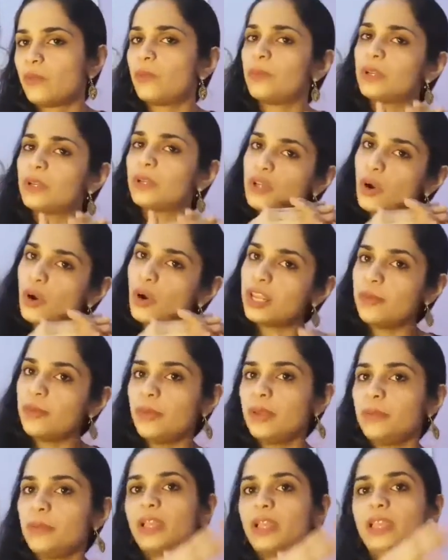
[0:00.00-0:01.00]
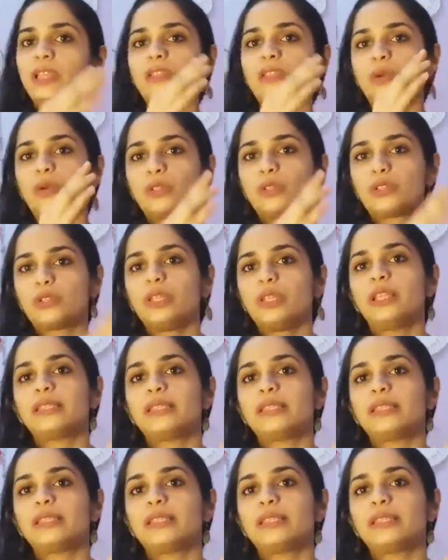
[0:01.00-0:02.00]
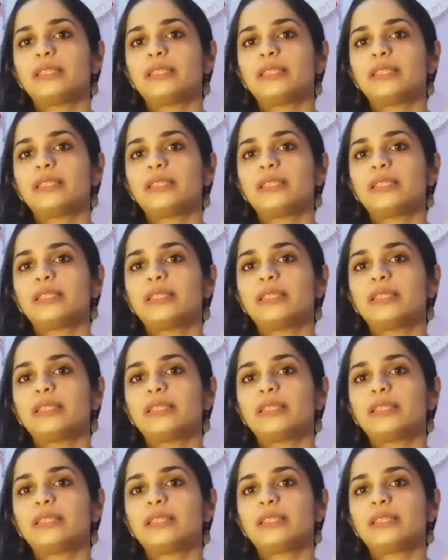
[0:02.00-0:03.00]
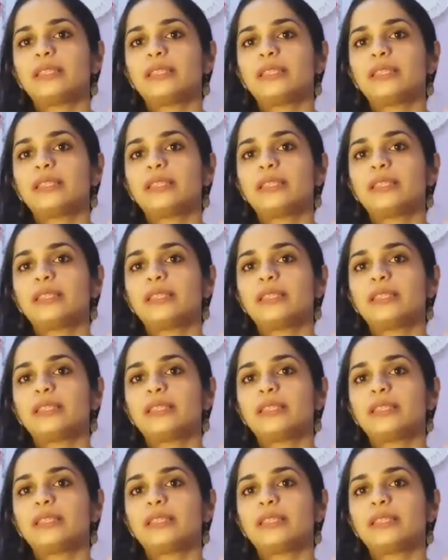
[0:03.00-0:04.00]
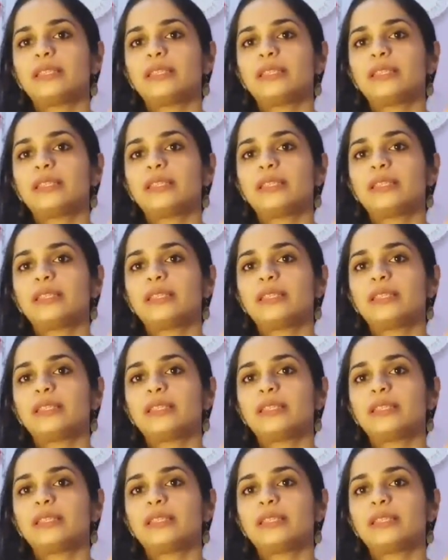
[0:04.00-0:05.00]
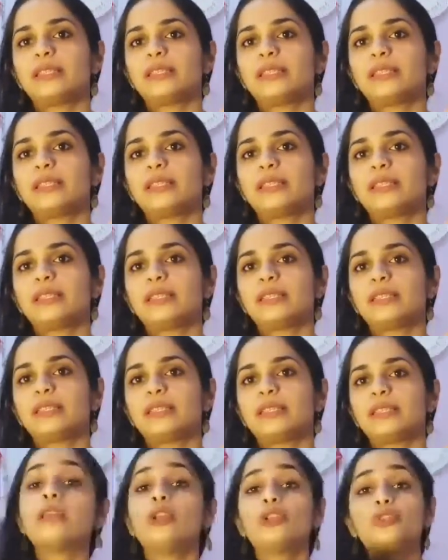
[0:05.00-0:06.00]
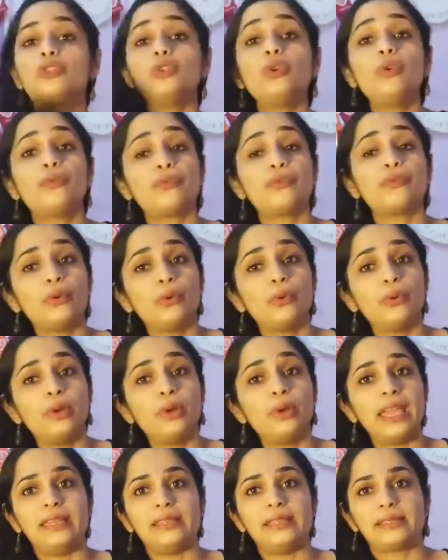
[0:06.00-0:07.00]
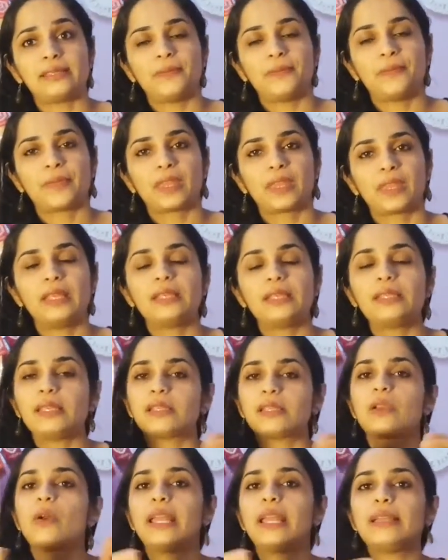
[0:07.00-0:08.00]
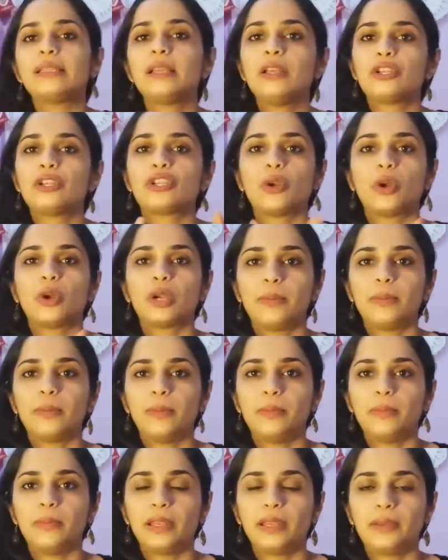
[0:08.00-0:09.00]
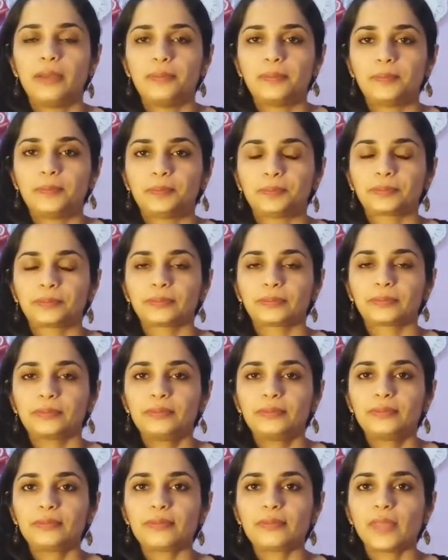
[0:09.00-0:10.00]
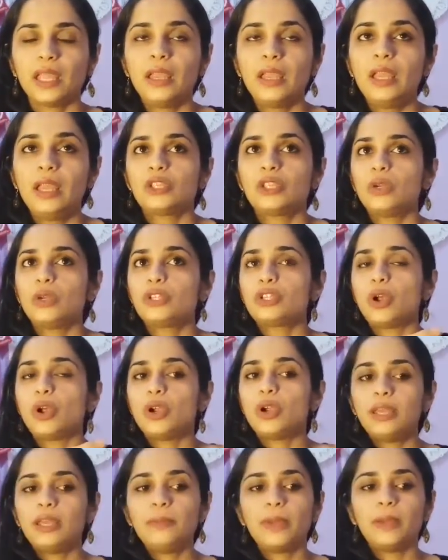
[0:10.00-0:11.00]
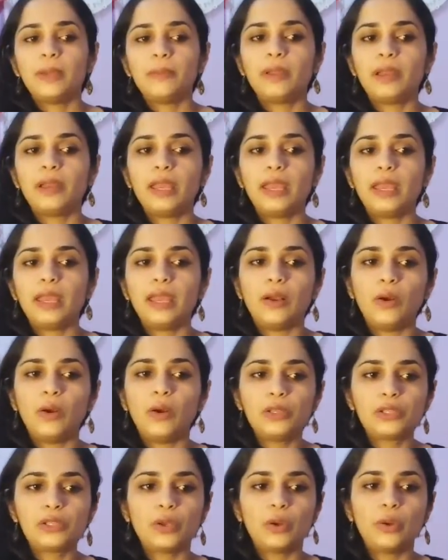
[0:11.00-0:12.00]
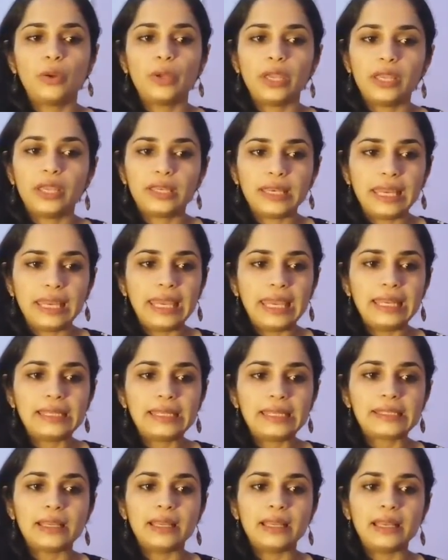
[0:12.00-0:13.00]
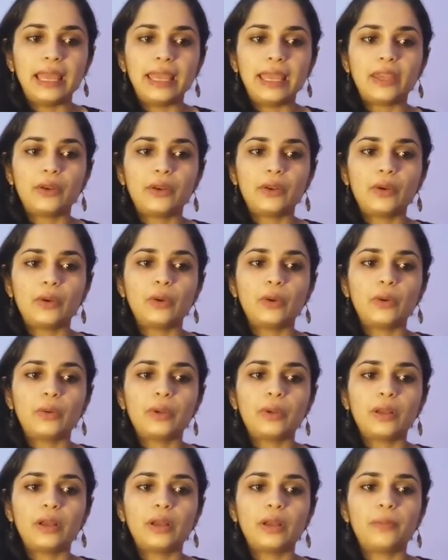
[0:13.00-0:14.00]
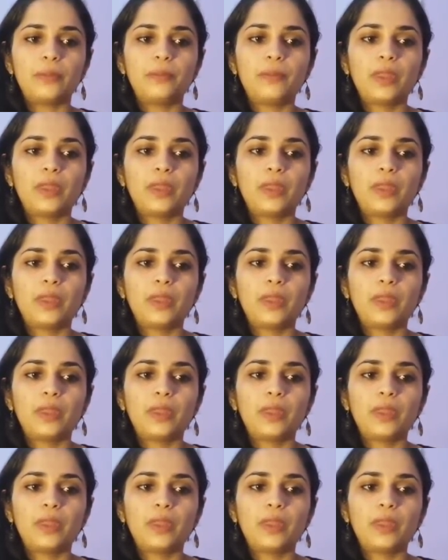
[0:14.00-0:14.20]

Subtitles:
Short term memory is also the same way. It is lasting for maybe few seconds to few days. This is called as short term memory. So short term memory also, it needs, like, again,